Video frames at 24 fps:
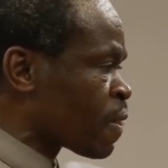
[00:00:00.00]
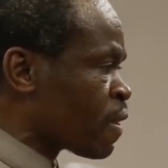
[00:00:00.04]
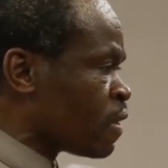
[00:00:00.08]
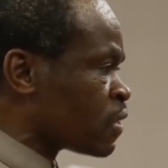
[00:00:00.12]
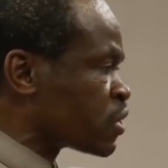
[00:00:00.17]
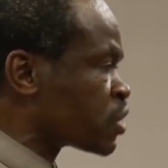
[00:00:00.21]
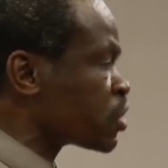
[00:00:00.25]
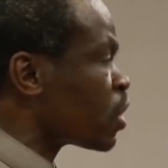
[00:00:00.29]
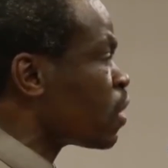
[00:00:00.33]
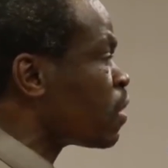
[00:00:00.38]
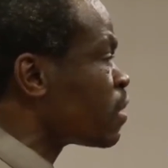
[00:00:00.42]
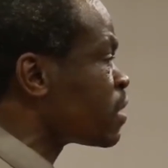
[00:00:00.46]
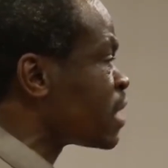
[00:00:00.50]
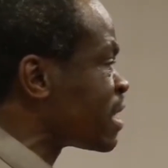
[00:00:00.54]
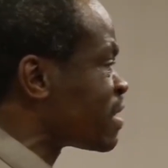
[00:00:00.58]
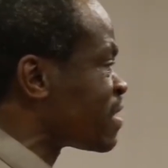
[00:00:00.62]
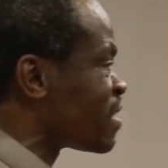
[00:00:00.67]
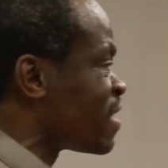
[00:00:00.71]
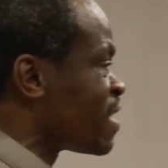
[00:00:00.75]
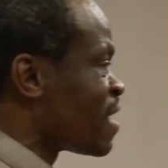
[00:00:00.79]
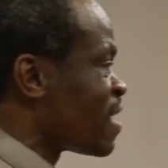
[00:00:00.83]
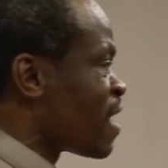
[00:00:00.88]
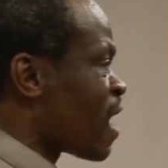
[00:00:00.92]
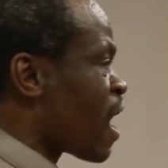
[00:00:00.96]
So
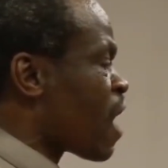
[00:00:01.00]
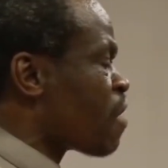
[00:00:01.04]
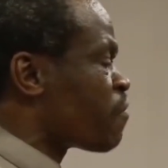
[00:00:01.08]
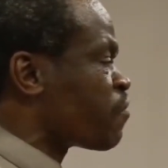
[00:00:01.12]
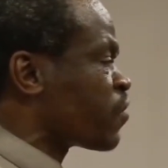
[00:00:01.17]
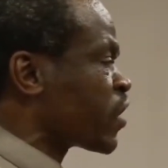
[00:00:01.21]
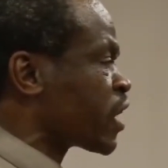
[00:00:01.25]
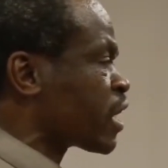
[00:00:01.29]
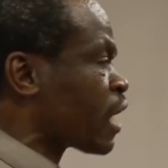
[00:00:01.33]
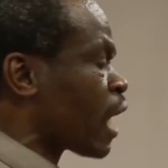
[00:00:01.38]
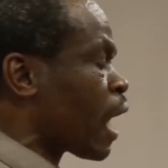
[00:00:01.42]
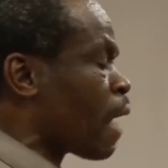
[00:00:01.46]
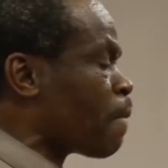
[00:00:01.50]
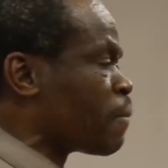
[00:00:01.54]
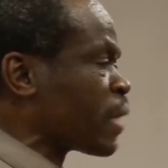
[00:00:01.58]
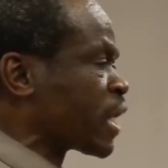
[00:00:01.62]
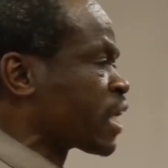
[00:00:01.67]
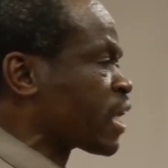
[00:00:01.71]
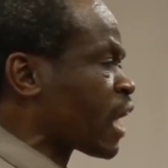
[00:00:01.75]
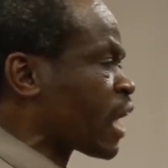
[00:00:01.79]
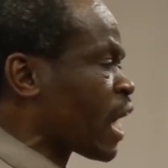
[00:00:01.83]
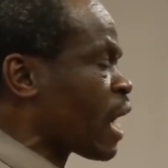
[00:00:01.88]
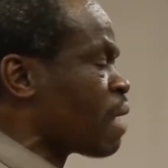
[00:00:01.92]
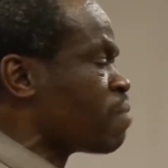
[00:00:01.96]
that
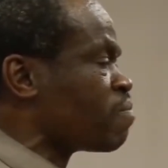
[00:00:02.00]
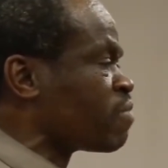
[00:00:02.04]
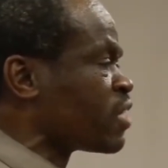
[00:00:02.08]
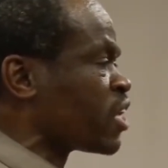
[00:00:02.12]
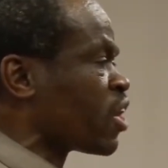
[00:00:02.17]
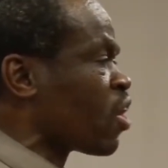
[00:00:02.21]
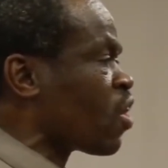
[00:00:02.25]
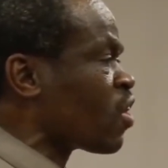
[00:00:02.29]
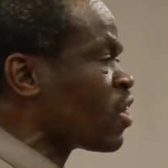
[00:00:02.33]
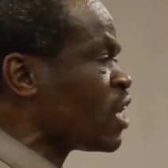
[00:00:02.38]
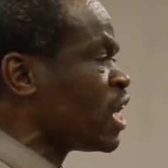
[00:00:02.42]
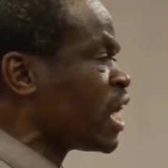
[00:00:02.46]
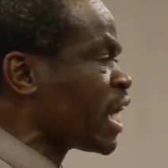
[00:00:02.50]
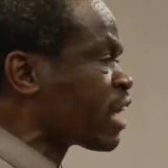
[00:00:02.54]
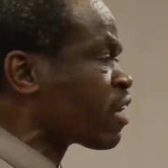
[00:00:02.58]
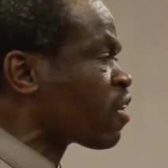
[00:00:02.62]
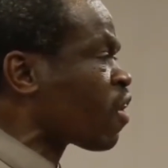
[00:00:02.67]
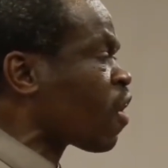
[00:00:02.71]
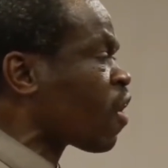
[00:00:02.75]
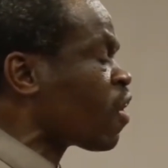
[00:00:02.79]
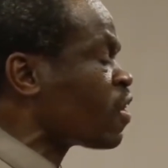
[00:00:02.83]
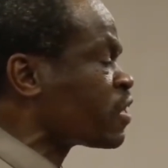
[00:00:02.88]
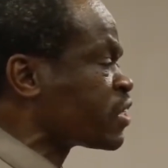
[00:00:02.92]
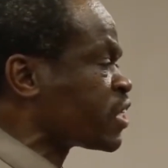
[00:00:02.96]
Africa became the only
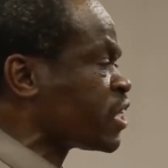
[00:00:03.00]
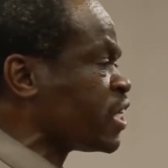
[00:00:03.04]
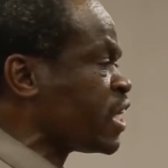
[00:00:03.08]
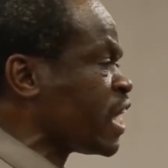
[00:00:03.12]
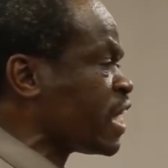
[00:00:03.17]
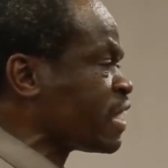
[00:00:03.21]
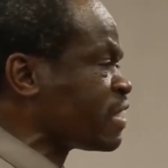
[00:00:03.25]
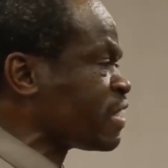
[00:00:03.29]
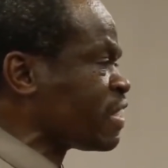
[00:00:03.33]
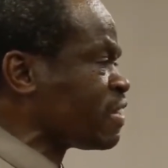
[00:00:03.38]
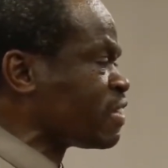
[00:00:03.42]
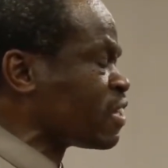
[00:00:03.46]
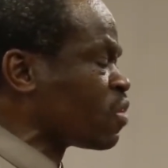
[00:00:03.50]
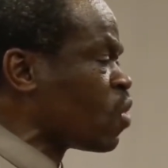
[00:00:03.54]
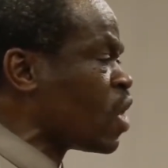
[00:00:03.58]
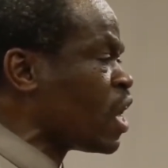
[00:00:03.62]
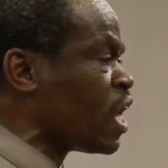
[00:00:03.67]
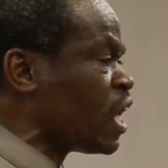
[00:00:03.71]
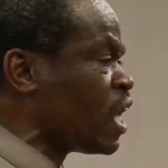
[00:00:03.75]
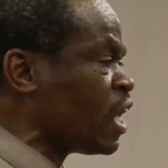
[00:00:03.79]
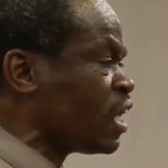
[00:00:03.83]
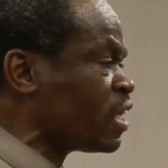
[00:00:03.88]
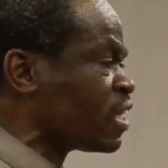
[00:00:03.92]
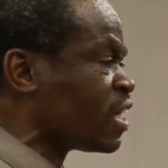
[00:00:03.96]
continent in the
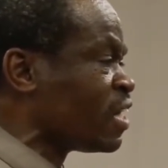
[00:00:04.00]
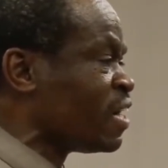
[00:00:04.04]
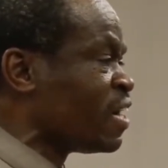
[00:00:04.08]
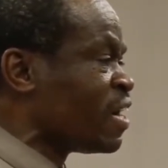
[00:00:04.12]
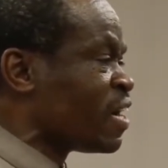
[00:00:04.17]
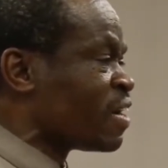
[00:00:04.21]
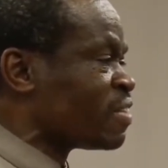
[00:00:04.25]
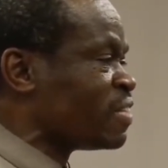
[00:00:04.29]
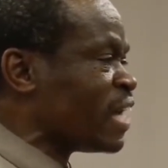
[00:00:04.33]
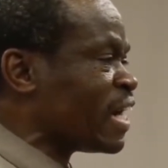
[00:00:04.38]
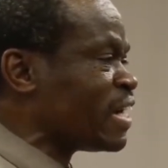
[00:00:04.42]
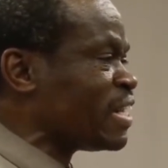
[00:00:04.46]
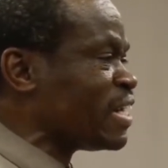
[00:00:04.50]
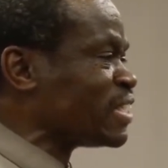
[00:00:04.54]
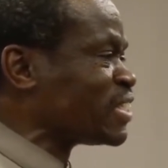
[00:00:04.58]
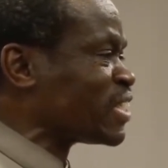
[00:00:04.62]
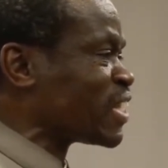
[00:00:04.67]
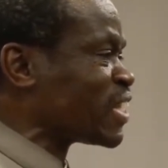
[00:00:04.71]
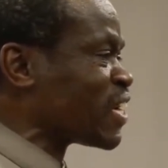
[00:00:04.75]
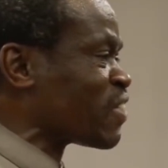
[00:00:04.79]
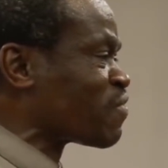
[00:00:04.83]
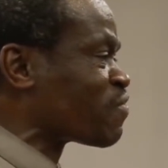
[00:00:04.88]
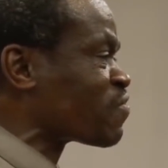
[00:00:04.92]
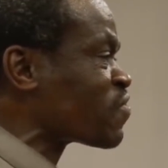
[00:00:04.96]
world that
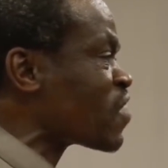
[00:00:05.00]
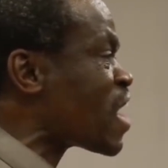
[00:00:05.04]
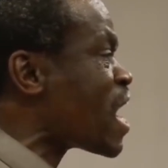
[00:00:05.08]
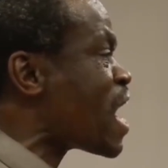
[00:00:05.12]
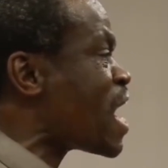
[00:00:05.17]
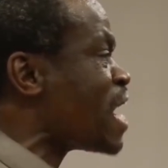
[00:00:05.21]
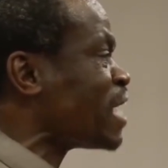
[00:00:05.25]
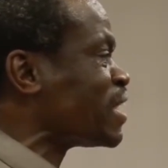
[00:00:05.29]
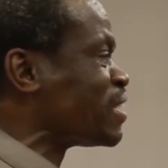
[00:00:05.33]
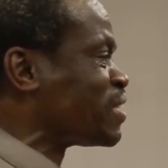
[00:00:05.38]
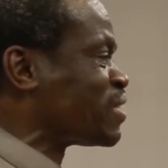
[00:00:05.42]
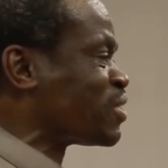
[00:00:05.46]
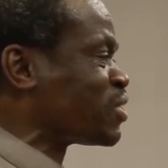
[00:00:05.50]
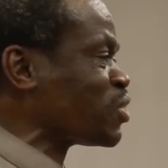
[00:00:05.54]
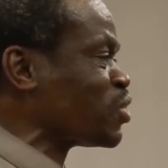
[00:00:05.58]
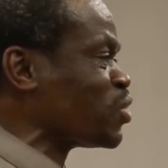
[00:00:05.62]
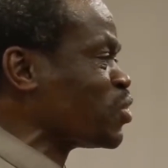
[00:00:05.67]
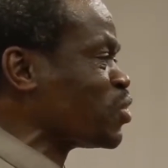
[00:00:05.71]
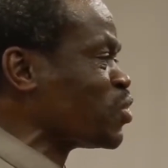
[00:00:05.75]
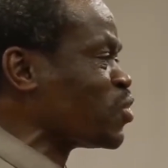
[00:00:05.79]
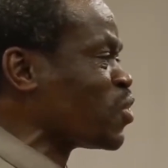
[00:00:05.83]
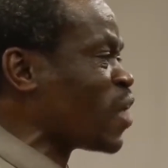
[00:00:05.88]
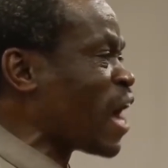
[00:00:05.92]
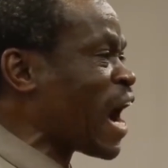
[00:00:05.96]
is referred
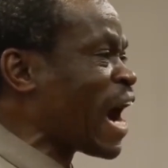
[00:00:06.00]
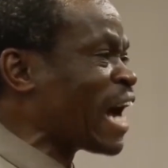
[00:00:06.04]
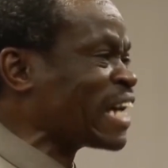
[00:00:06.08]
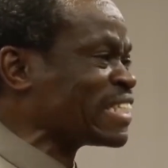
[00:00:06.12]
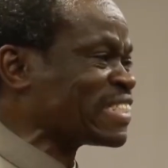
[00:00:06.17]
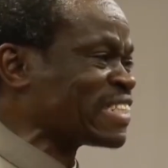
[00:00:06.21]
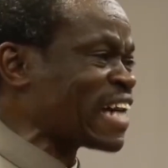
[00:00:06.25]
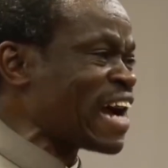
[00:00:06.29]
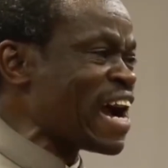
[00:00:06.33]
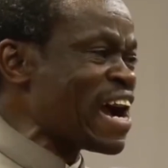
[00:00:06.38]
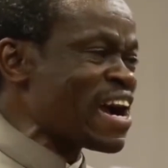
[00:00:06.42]
to as